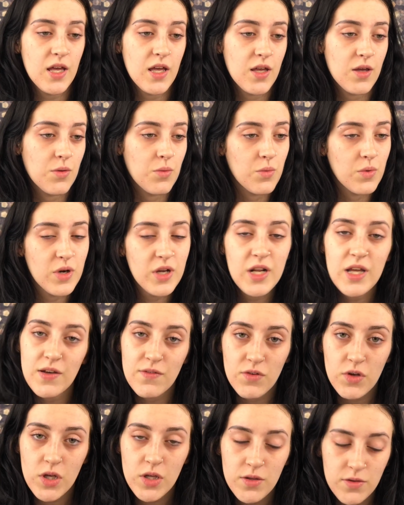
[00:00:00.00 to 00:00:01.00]
and
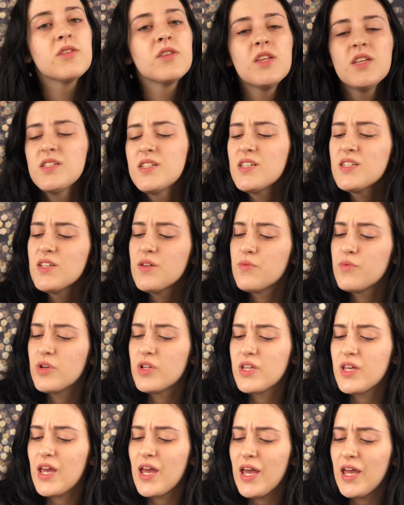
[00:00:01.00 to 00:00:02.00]
whatever. This isn't
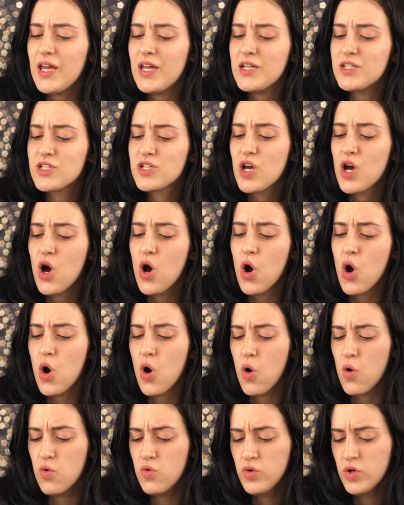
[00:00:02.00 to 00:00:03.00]
really a
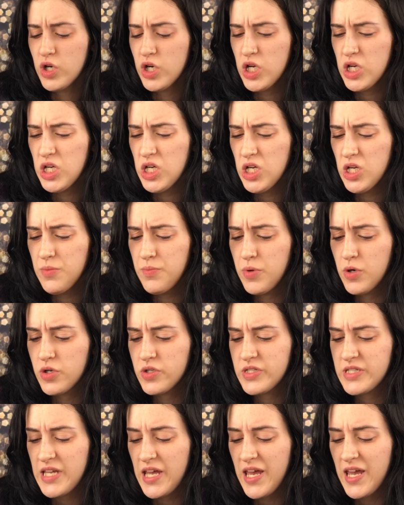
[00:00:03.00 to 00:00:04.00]
toner per
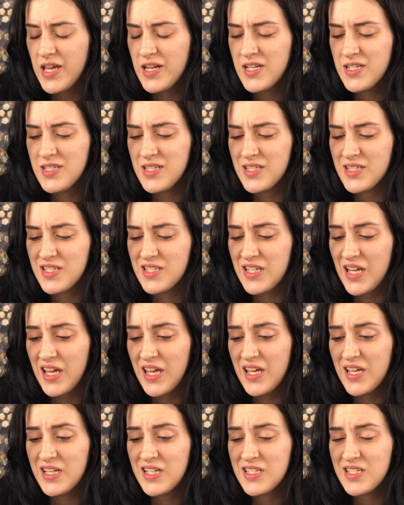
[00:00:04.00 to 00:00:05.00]
se. It doesn't say
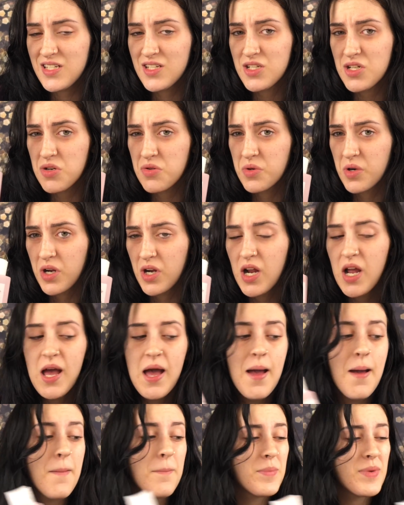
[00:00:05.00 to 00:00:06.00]
it is a toner,
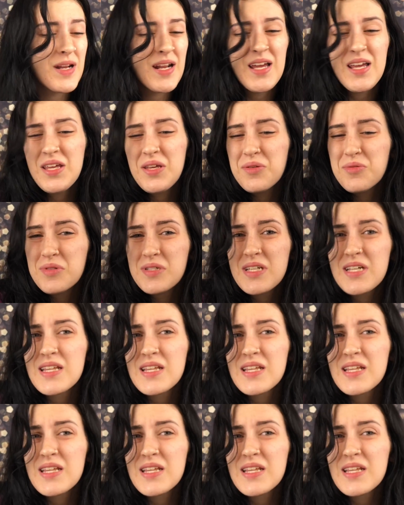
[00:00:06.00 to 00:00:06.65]
but I use